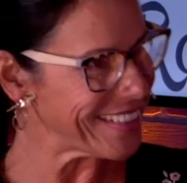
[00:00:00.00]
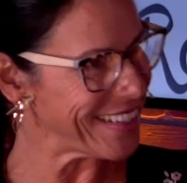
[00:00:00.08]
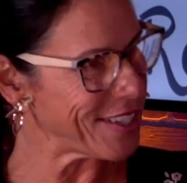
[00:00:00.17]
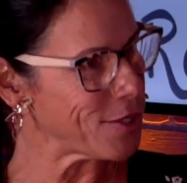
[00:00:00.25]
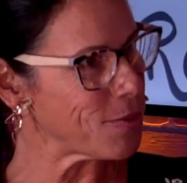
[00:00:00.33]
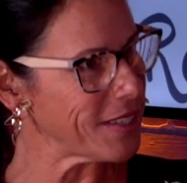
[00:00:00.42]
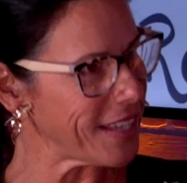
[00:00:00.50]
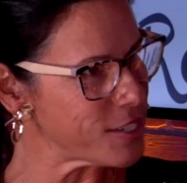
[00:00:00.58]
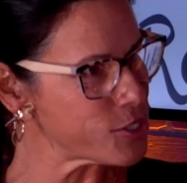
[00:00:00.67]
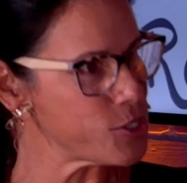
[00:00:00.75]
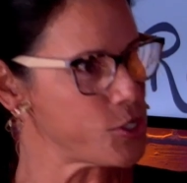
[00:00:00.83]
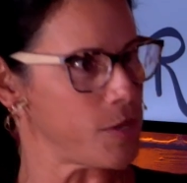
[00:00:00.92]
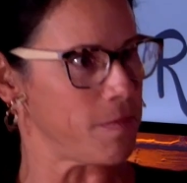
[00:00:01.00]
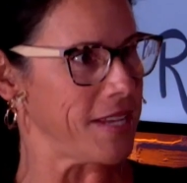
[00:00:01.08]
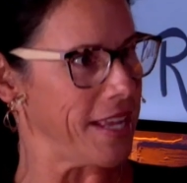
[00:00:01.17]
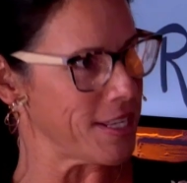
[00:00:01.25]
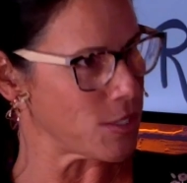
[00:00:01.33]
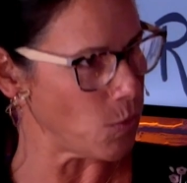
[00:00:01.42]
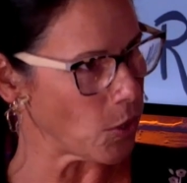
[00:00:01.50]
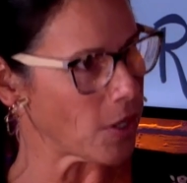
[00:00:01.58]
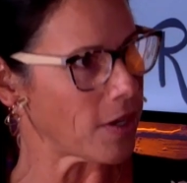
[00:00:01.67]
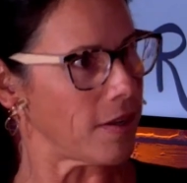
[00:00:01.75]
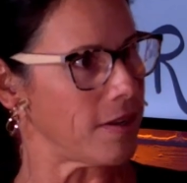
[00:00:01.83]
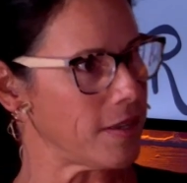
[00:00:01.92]
A good relationship takes
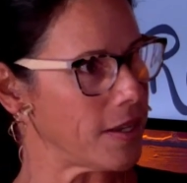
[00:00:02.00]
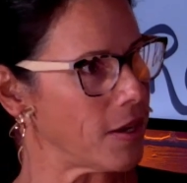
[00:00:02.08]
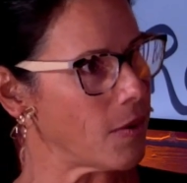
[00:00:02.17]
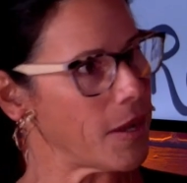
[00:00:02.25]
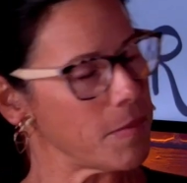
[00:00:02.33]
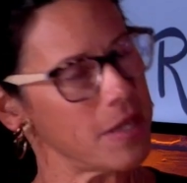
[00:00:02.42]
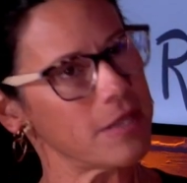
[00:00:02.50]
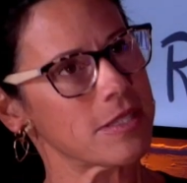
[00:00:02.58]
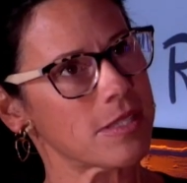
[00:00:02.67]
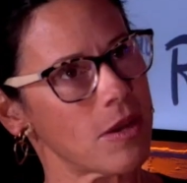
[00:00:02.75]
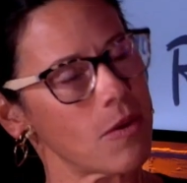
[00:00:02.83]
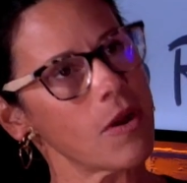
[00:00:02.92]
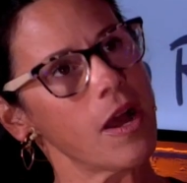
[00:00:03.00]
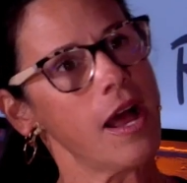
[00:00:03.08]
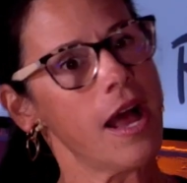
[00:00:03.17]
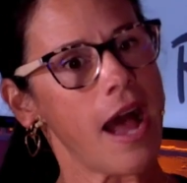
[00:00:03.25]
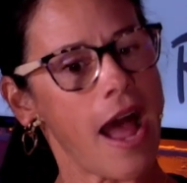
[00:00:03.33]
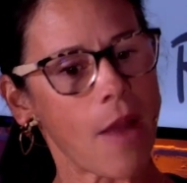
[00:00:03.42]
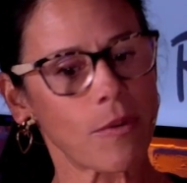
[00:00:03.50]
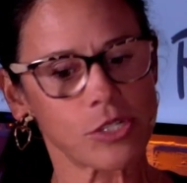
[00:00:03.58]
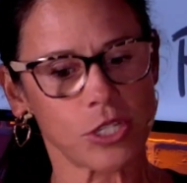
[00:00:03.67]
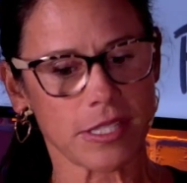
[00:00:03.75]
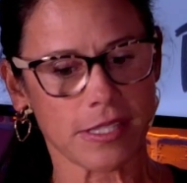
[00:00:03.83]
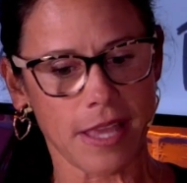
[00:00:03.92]
work, you know, I mean, so I would
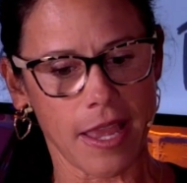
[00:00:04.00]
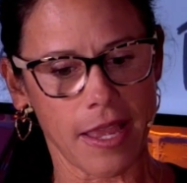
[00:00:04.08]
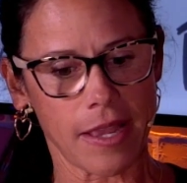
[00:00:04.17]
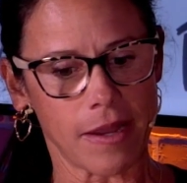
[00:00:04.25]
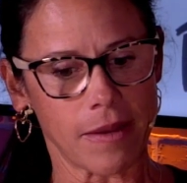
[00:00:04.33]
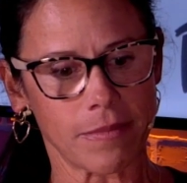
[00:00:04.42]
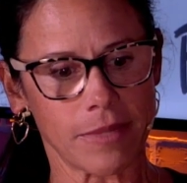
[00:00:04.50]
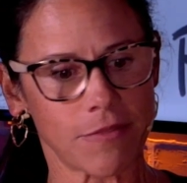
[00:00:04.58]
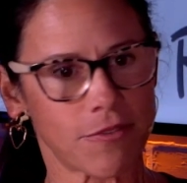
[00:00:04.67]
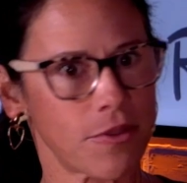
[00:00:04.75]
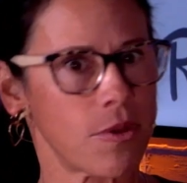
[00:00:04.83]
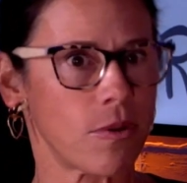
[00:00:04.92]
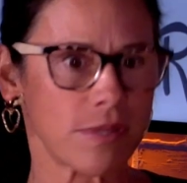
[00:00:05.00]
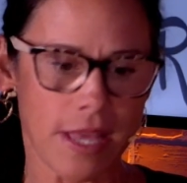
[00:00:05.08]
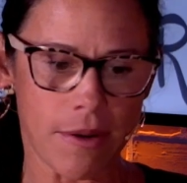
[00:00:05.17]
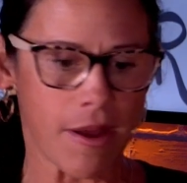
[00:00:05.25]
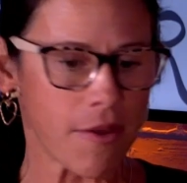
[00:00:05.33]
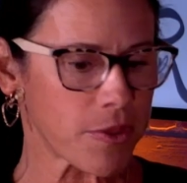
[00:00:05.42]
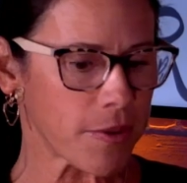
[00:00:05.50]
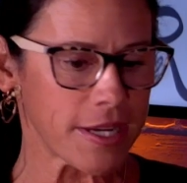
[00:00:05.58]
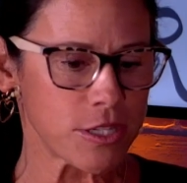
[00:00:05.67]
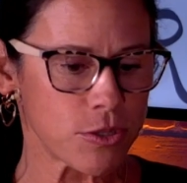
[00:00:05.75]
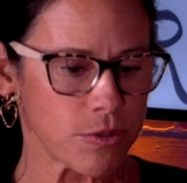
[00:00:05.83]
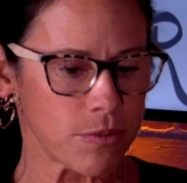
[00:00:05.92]
just say, and for those that are out there, I
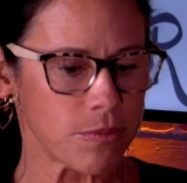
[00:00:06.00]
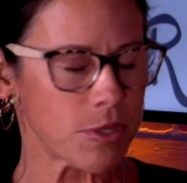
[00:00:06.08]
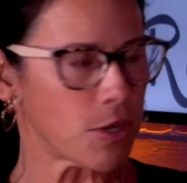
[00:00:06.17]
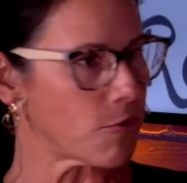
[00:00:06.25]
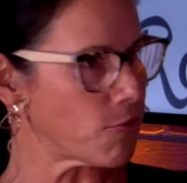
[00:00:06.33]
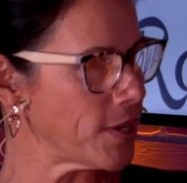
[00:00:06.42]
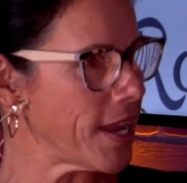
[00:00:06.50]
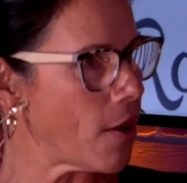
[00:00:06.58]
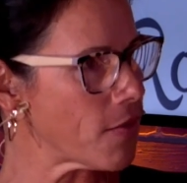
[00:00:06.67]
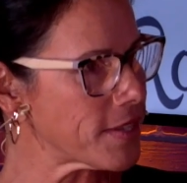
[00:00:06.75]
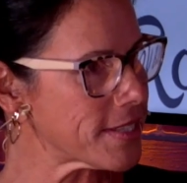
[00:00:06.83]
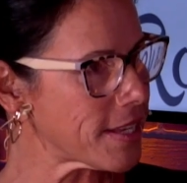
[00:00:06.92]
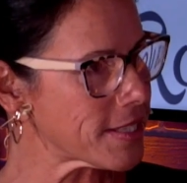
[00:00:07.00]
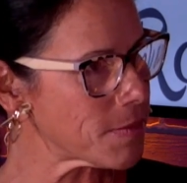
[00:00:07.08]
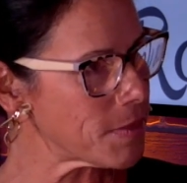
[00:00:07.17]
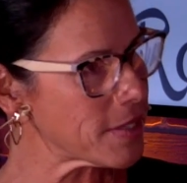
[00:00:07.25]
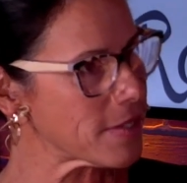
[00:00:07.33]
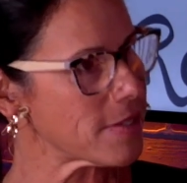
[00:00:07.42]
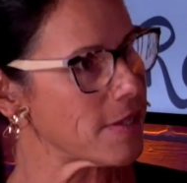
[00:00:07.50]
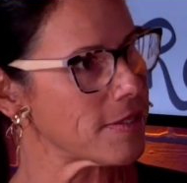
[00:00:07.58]
do, you know, free health assessments.